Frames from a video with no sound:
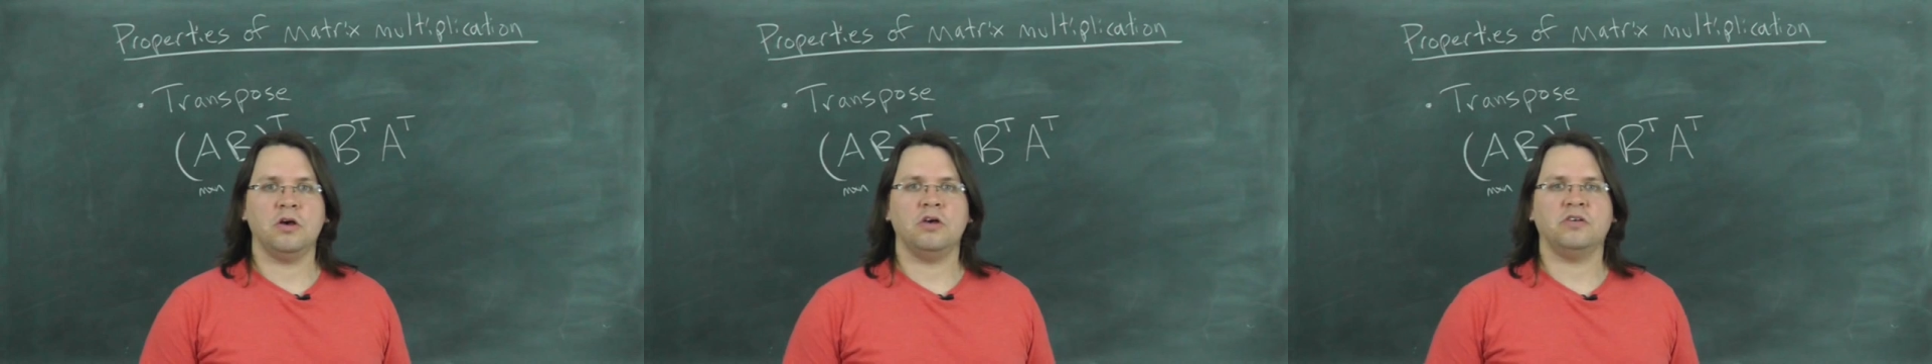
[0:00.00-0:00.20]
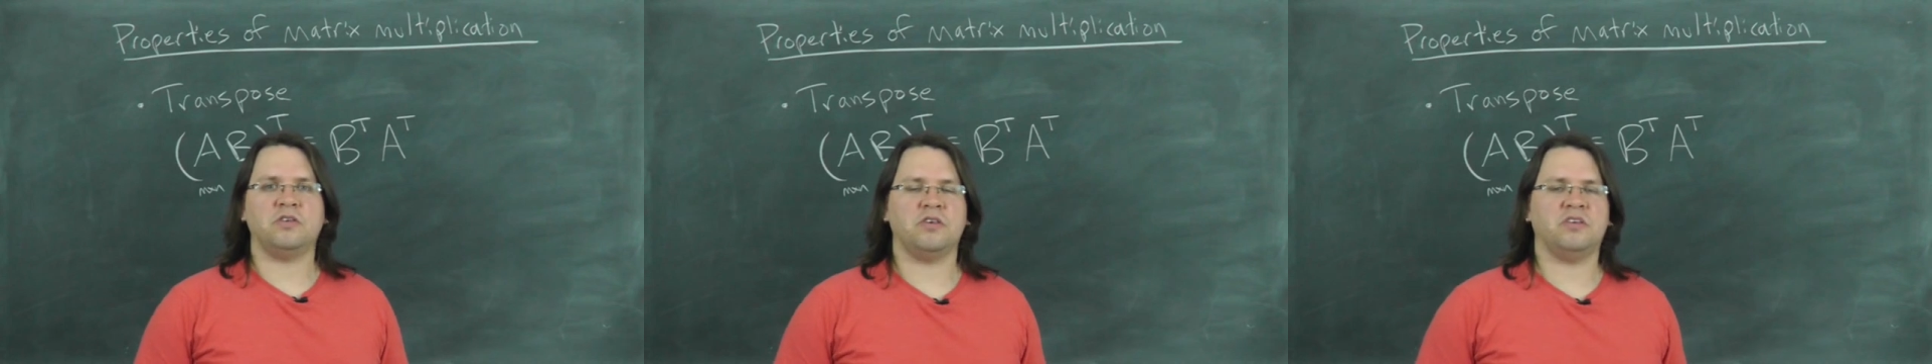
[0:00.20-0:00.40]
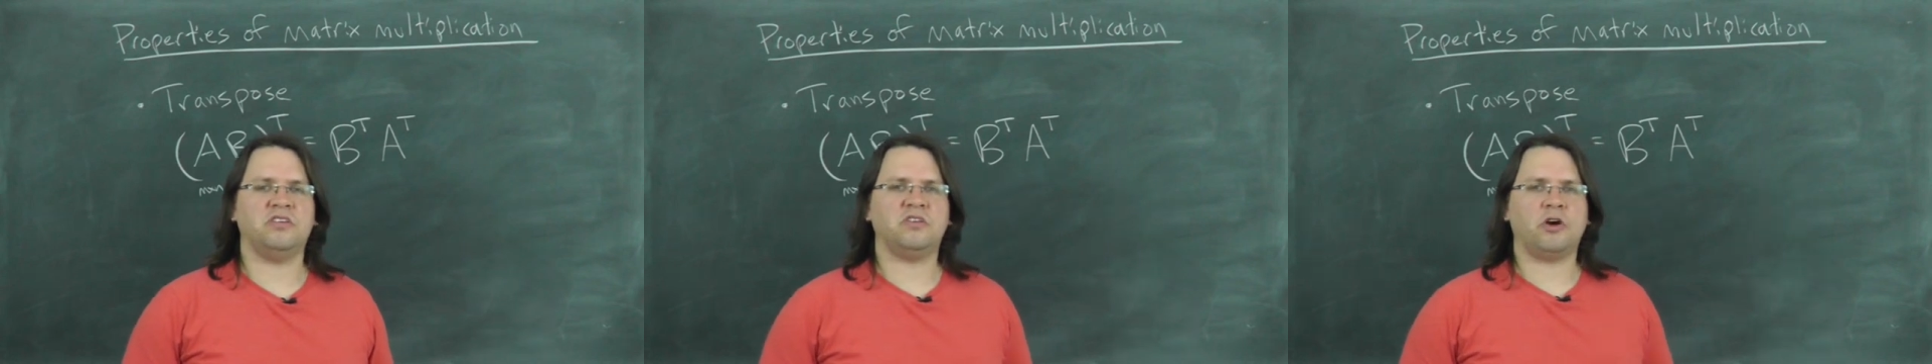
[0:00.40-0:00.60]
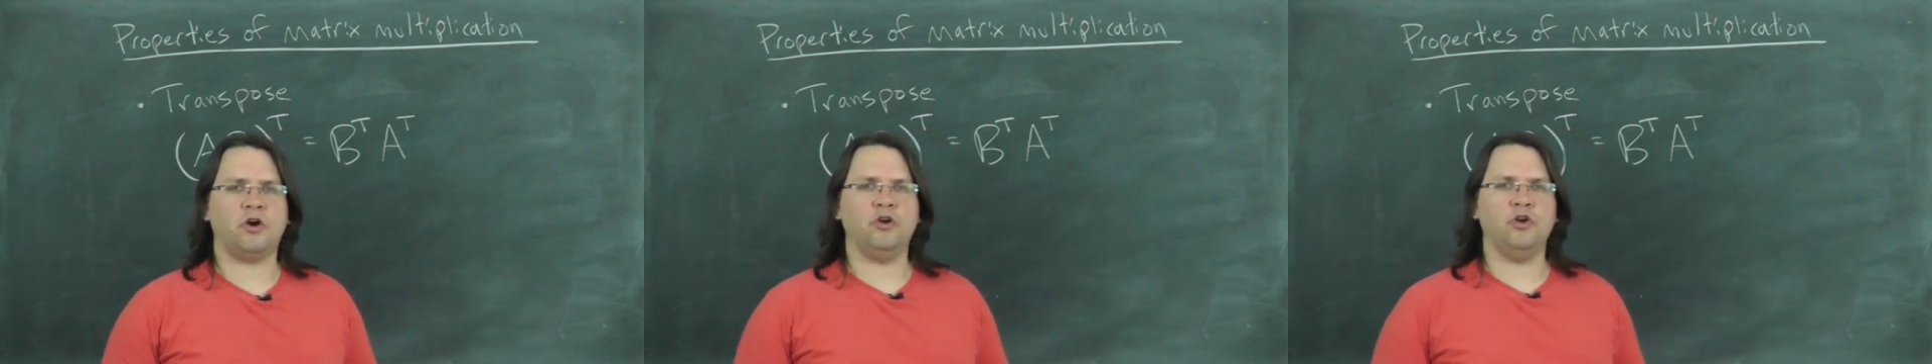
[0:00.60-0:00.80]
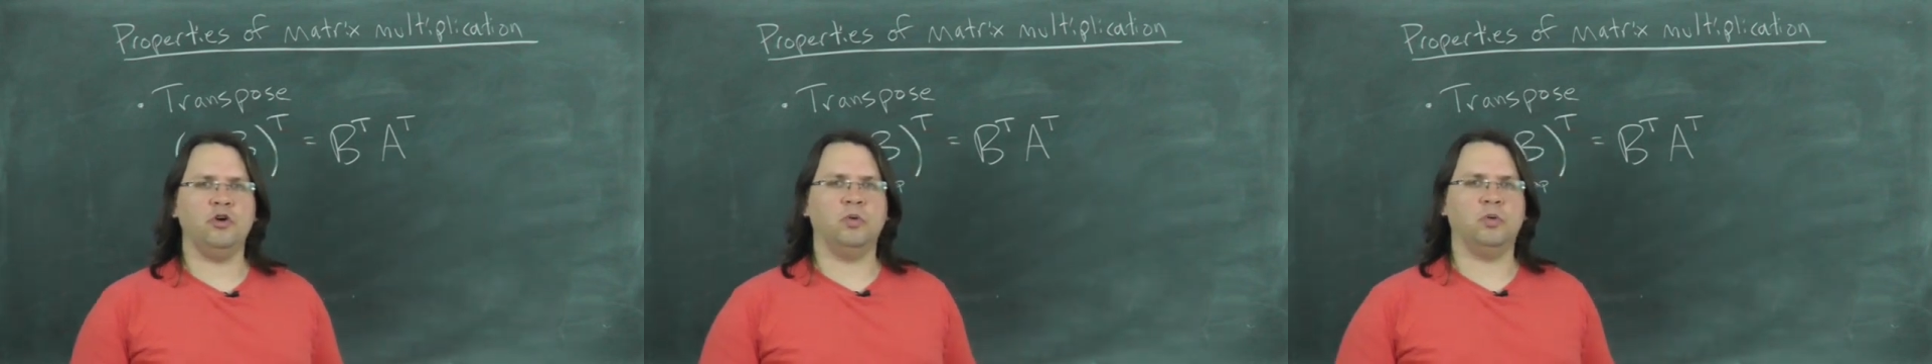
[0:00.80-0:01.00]
So this is our
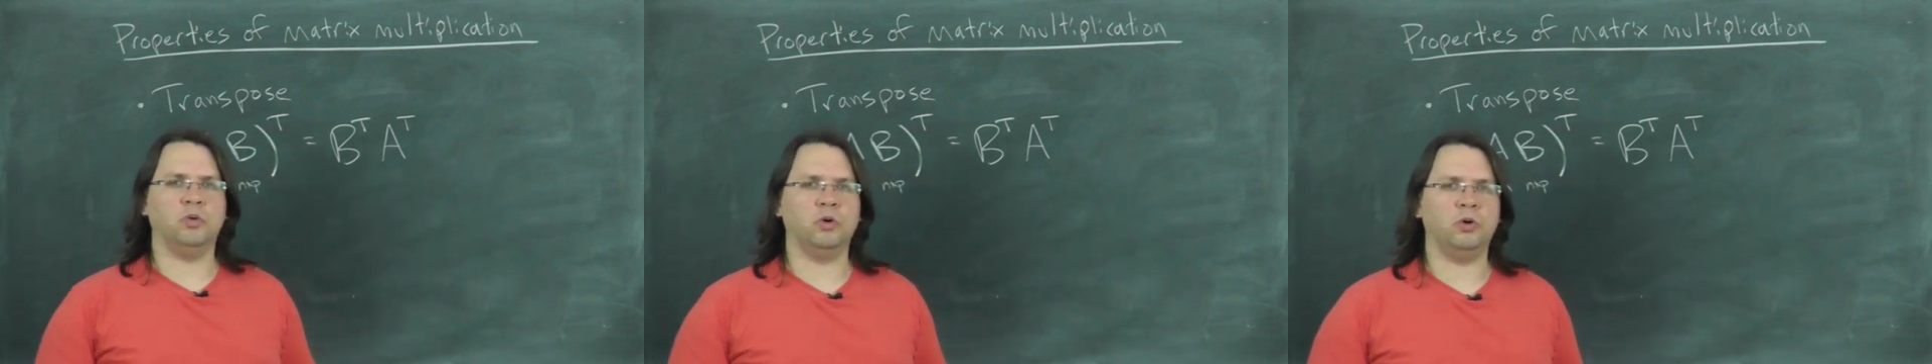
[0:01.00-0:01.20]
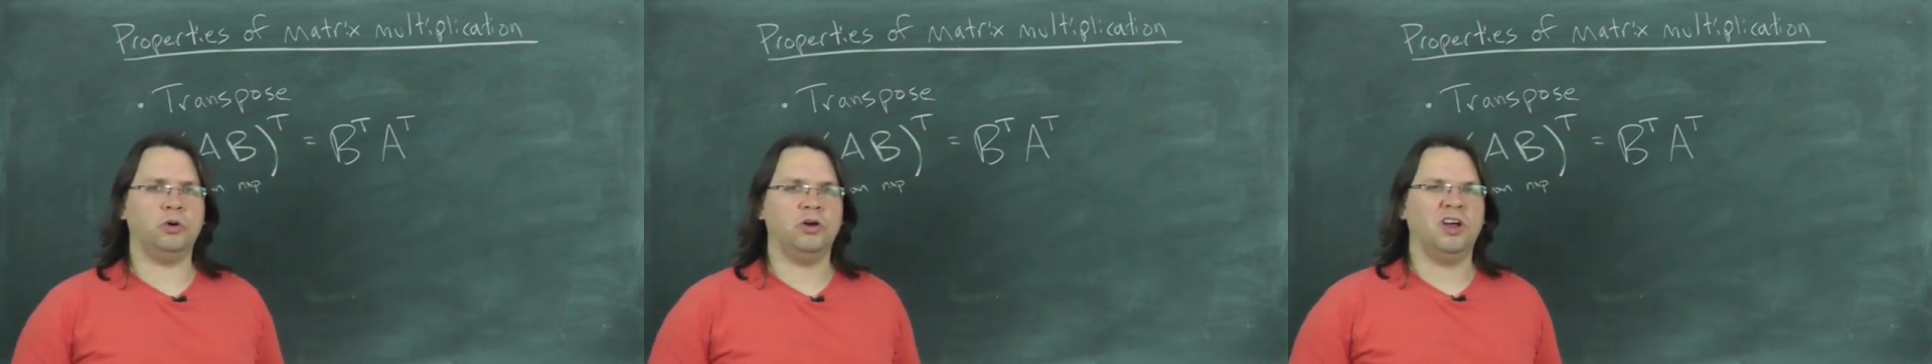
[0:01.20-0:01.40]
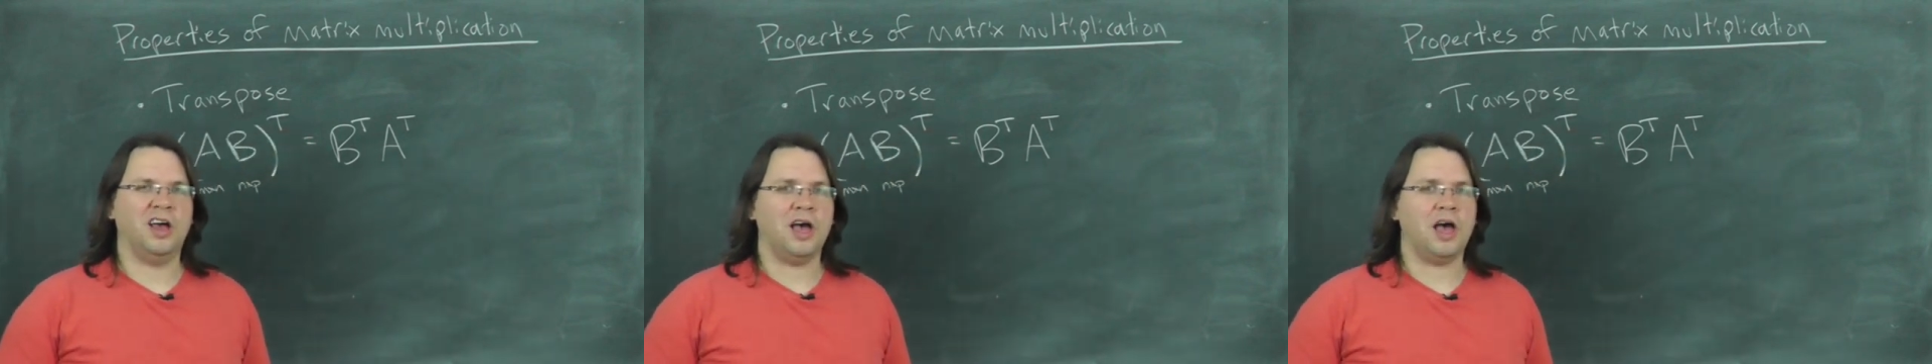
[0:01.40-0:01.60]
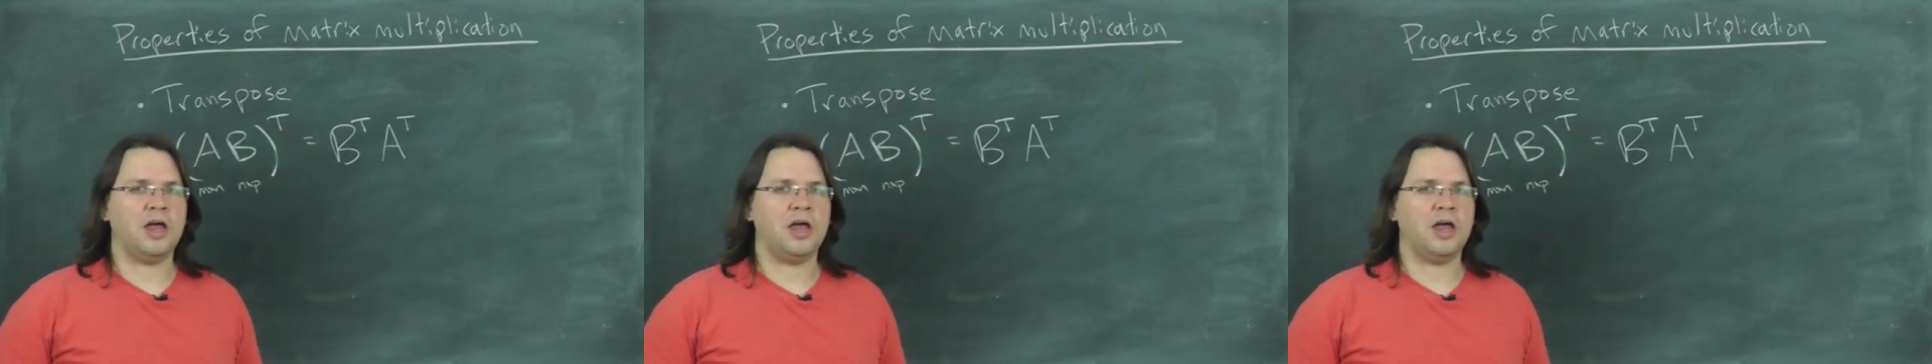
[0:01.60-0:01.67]
new rule,